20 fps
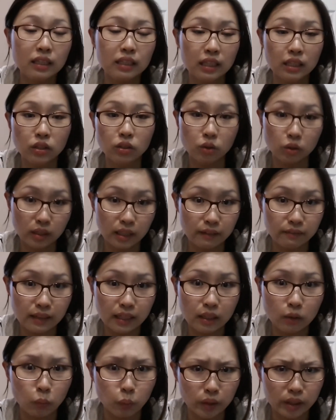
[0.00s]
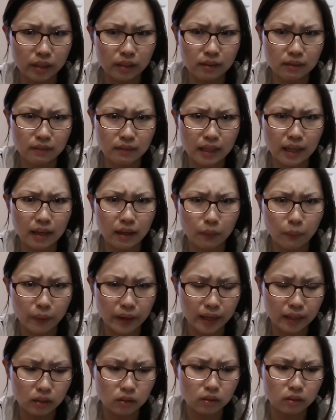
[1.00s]
then you don't have that weird thing
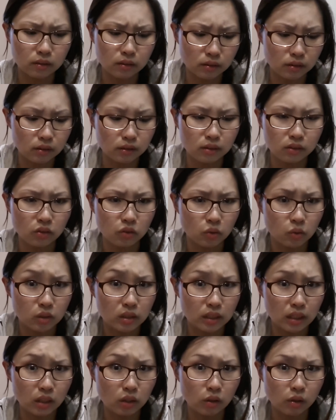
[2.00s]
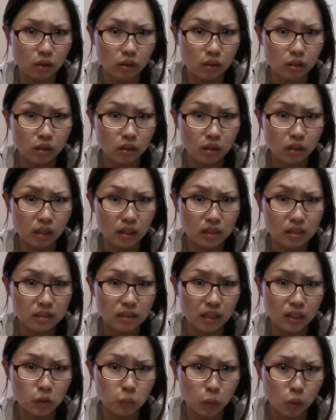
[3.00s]
where, you see your
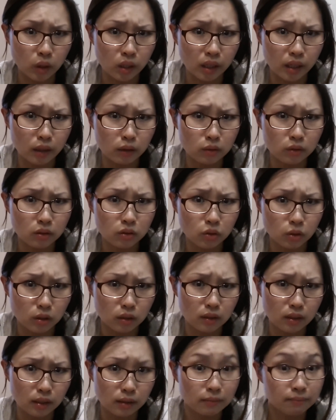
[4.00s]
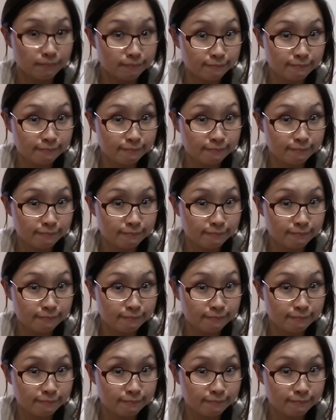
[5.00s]
insides poking out, sort of thing.